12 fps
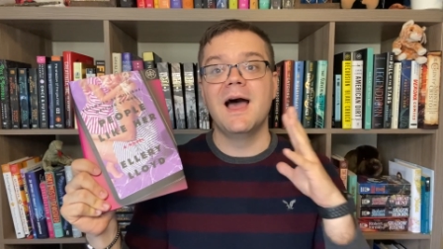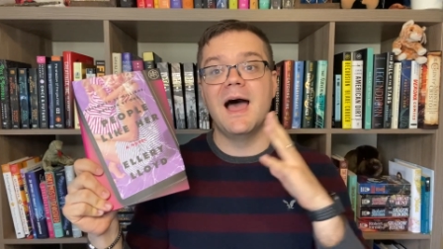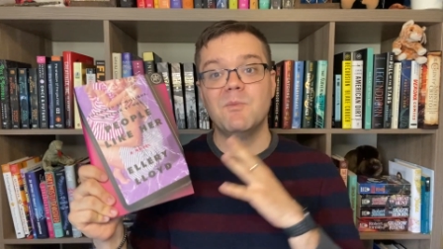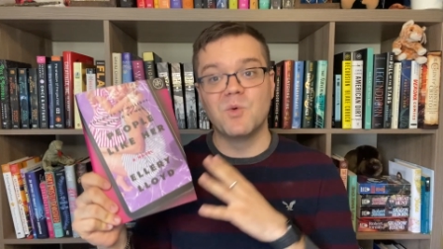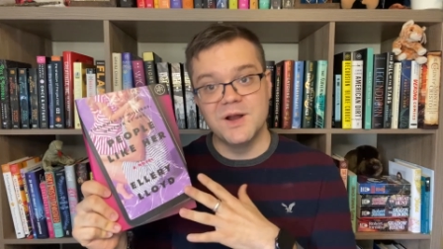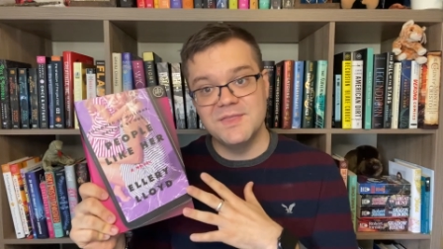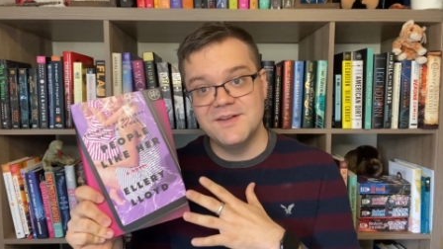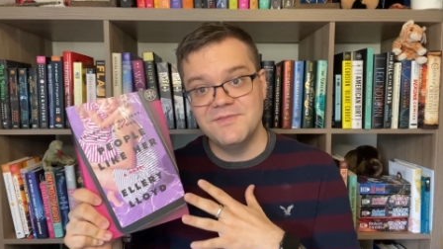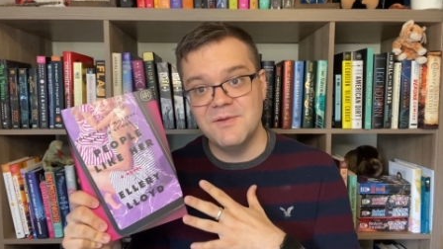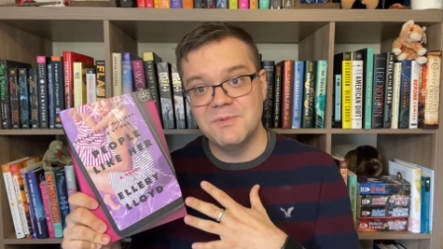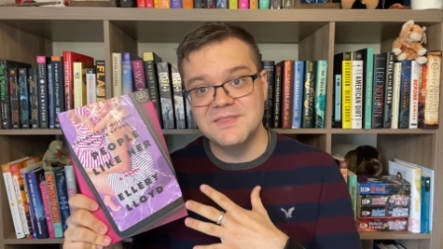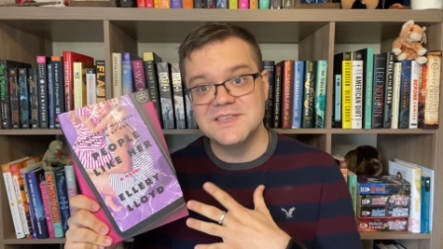I'm worried that
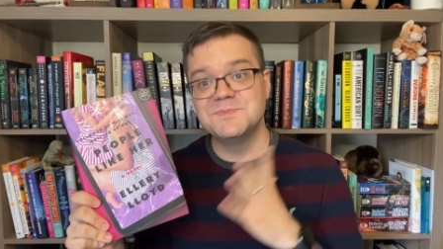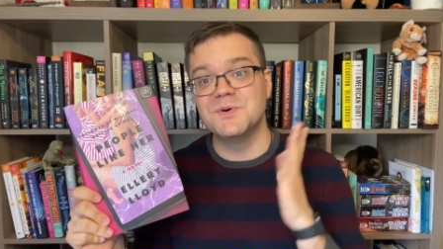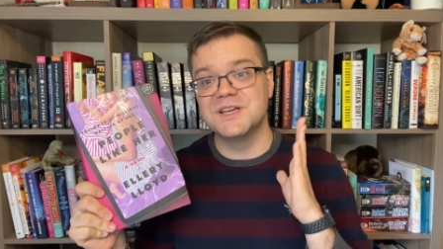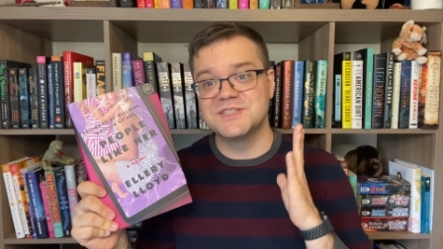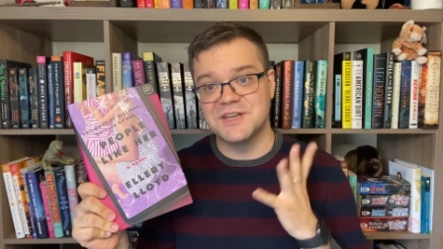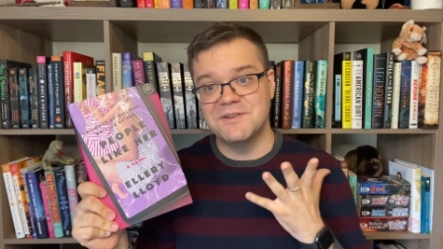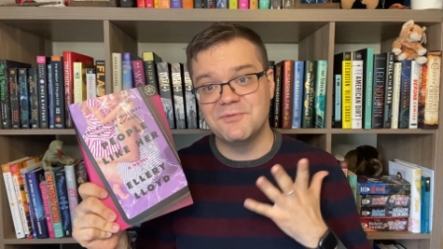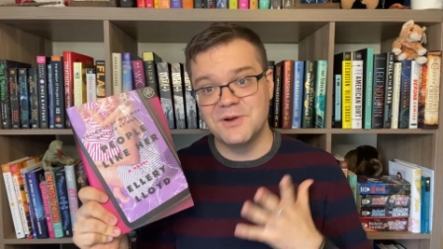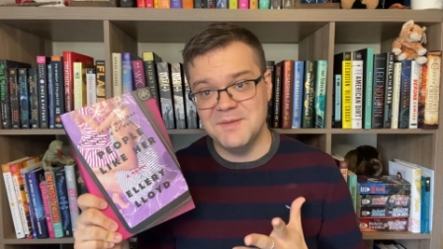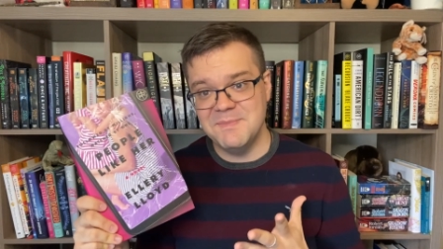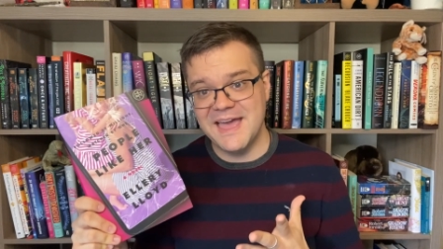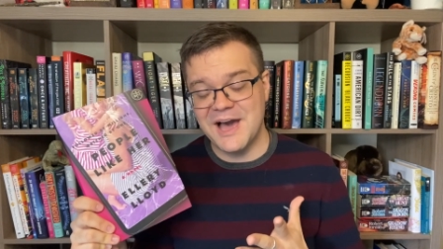if I read this book, it's going to
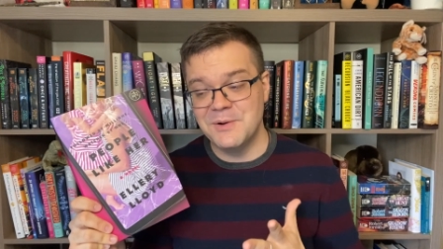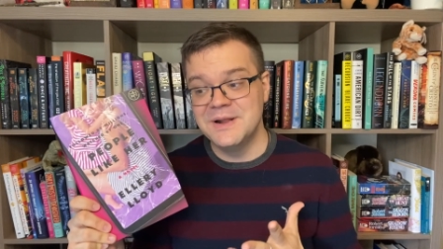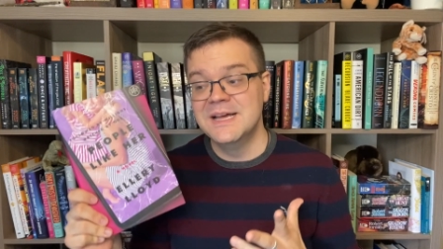freak me out.